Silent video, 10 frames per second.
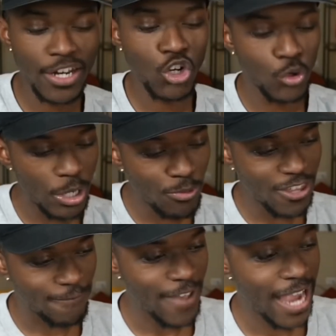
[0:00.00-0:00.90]
I can agree
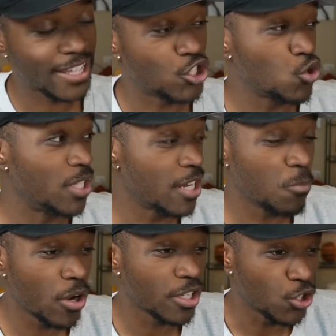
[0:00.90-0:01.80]
with the fact that you
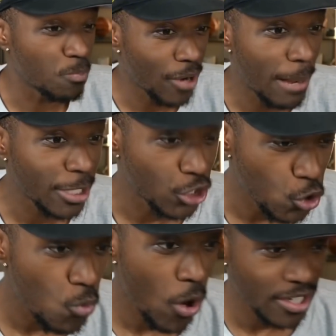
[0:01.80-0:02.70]
probably
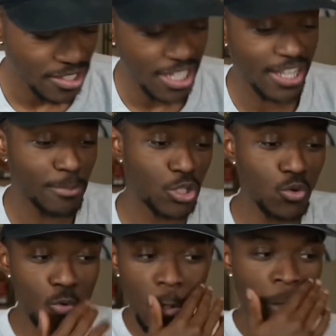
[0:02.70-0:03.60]
do want to see them
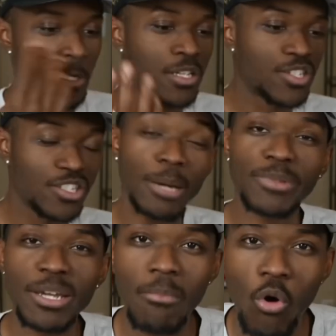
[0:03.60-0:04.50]
do
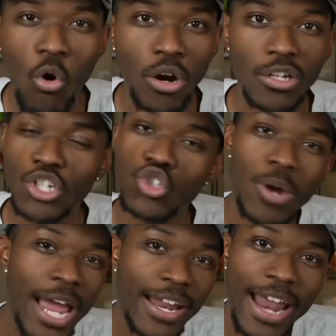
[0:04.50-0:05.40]
something more,
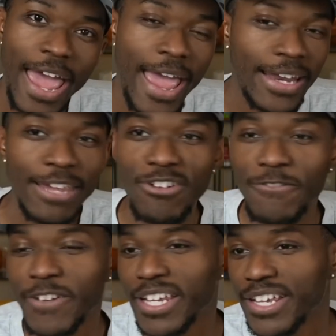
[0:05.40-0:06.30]
try to add,
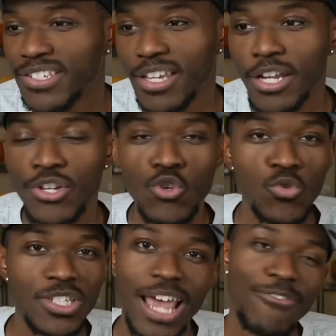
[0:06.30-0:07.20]
even if it is a
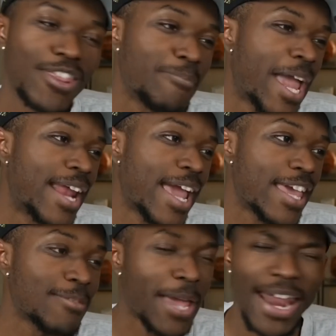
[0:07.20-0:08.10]
new 7th man,
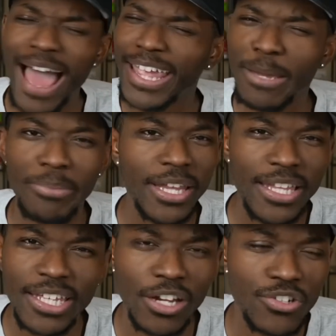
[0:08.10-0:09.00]
8th man. I
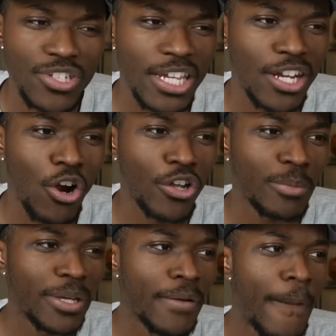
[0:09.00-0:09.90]
completely understand that
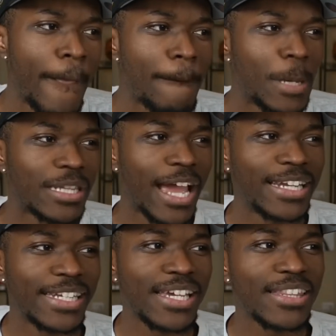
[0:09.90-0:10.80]
argument. But the
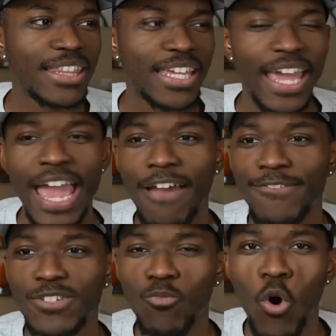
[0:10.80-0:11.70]
idea that the
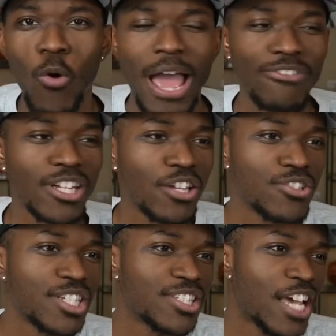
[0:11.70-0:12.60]
Cavs won't have
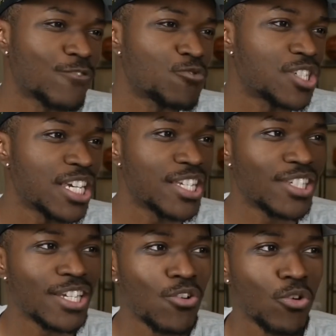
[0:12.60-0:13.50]
another successful
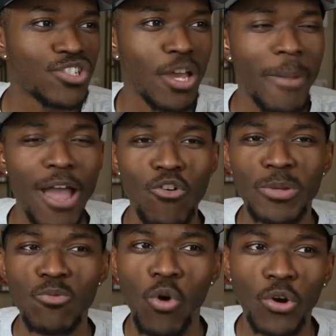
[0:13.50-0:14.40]
season or somehow
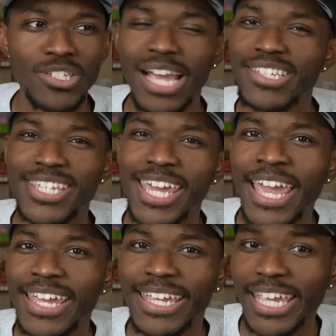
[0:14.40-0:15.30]
will be worse, I just
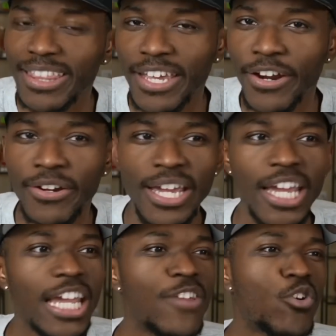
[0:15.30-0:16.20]
can't get there,
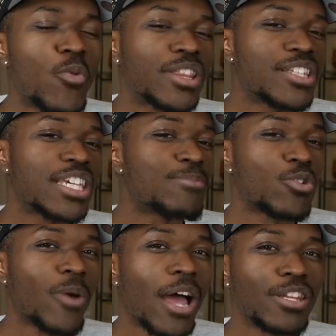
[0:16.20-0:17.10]
even with the
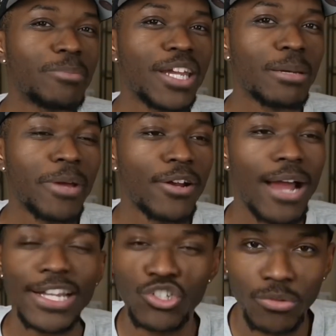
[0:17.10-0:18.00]
teams around them getting
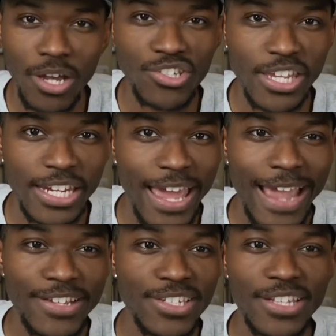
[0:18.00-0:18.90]
better. I trust Kenny
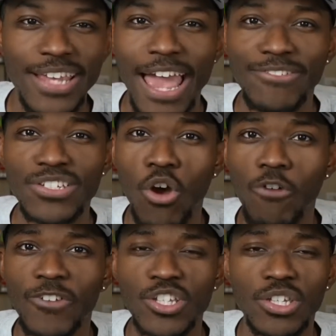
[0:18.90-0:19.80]
Atkinson to have this
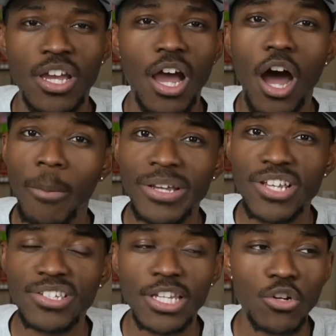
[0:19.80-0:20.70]
offense humming
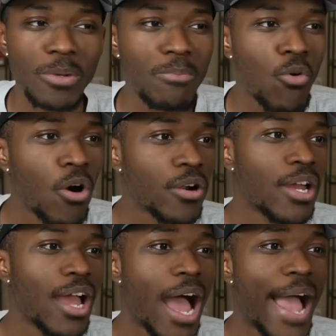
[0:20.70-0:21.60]
just a little bit more.